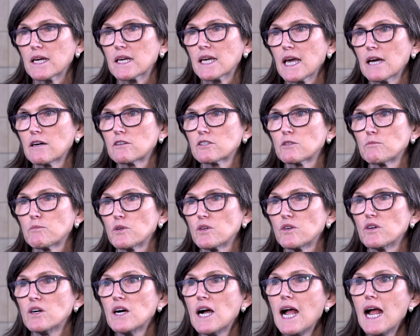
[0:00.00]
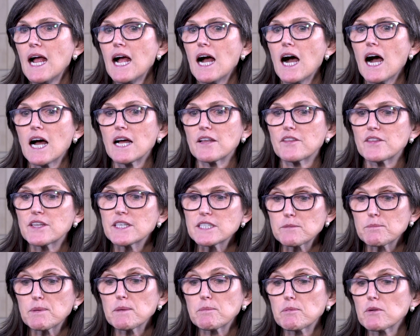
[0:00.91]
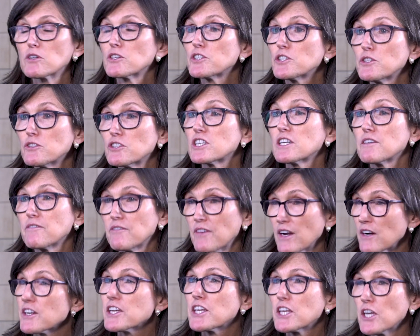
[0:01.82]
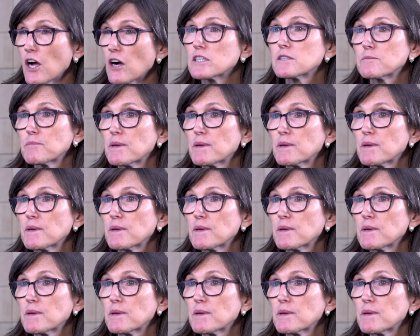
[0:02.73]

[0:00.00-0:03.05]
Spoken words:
accountable. These people are usually very young